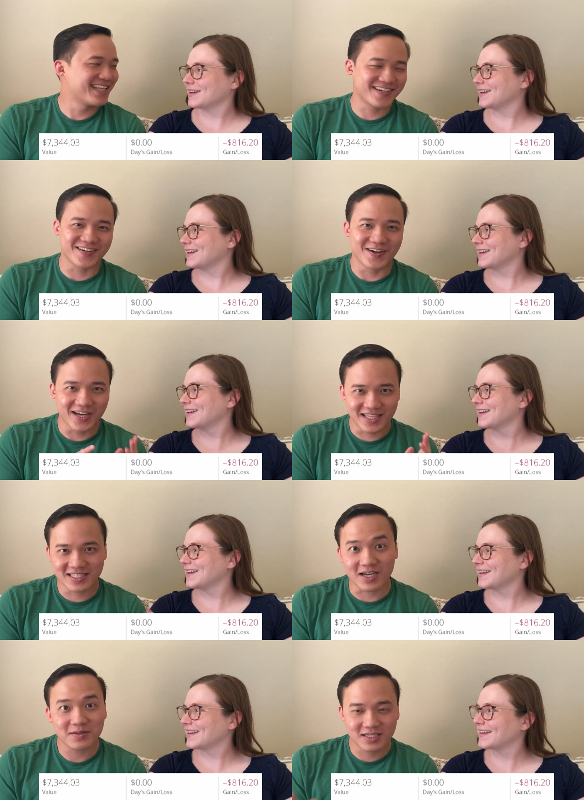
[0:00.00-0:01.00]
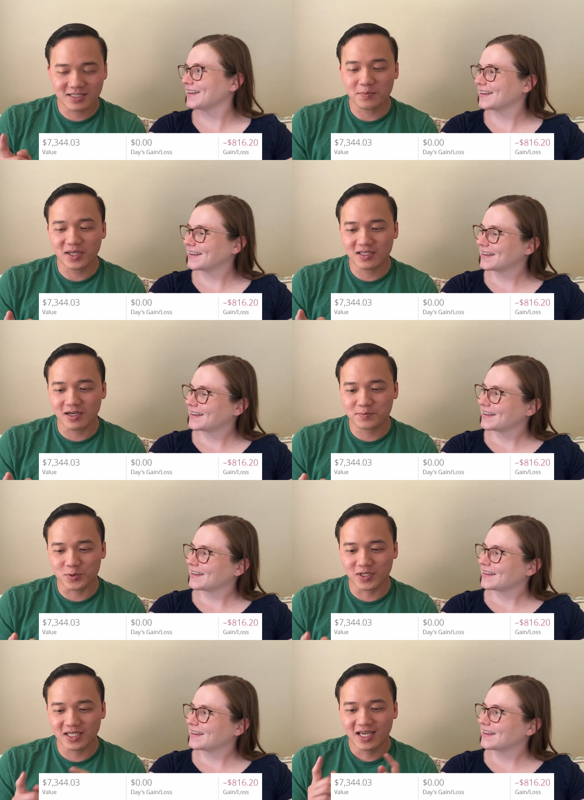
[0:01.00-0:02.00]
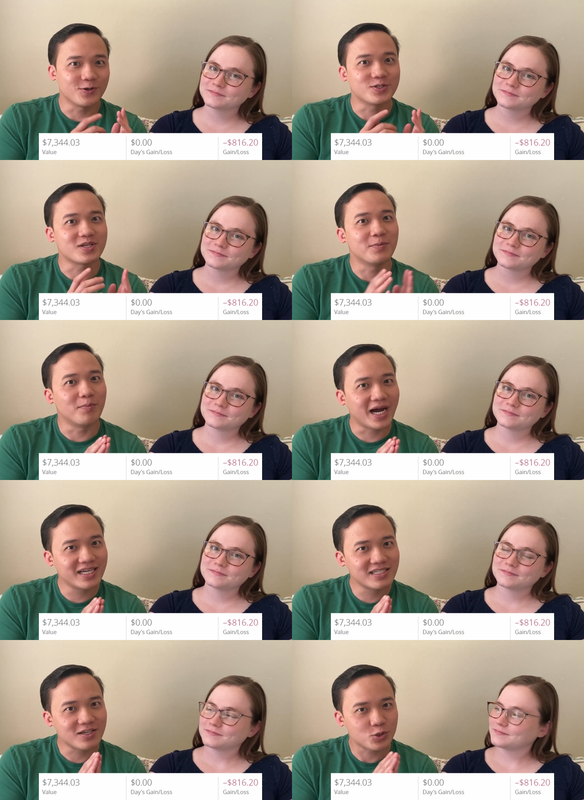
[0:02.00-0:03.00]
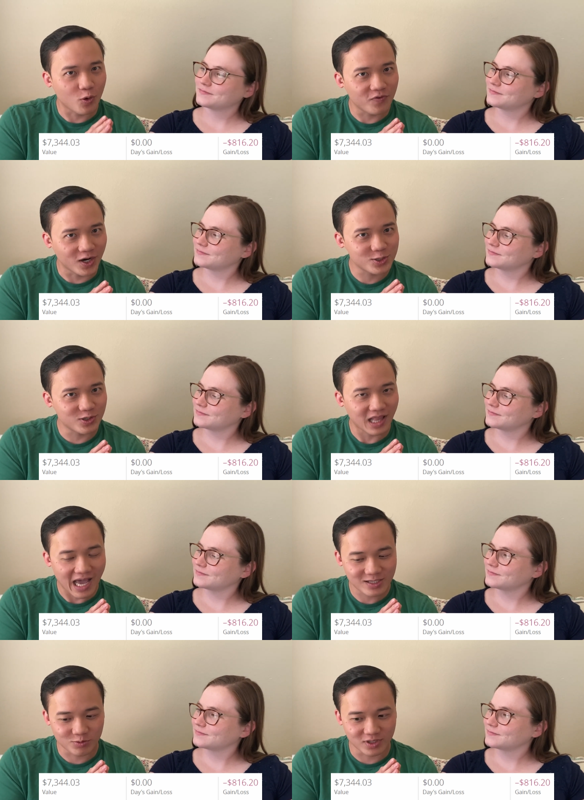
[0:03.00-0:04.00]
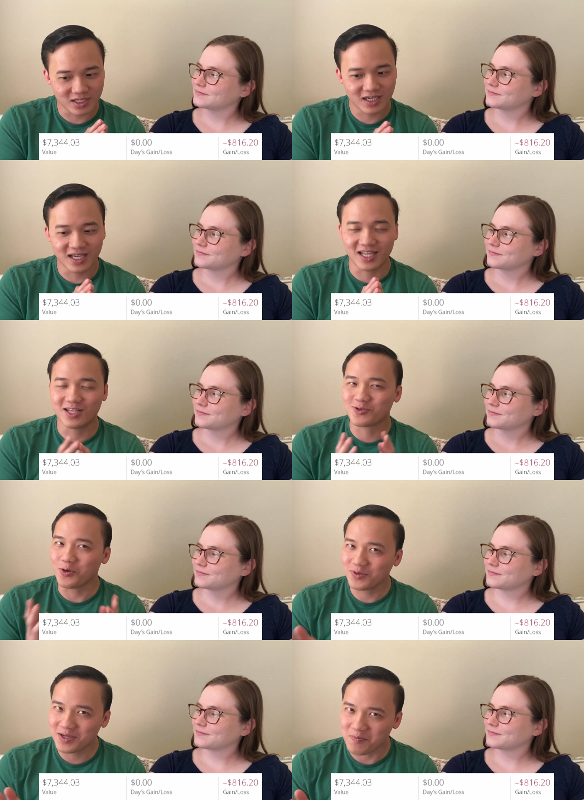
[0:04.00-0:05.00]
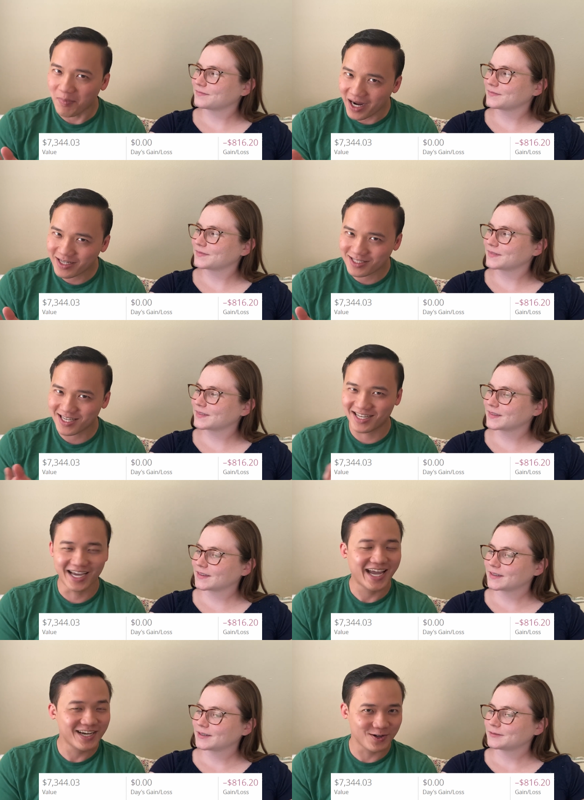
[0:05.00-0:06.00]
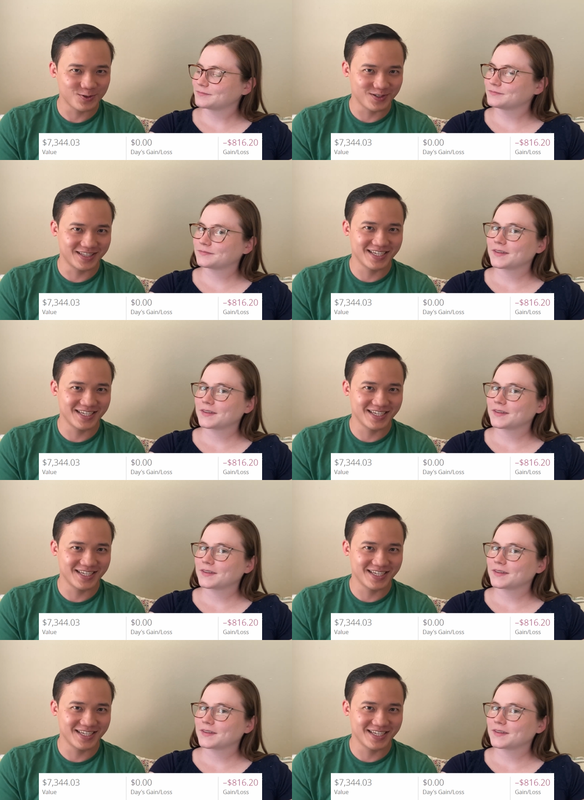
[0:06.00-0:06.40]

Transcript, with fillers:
Speaker 1: There you go. It's up on the upswing. It was minus 1,200 last week, and it's only minus 800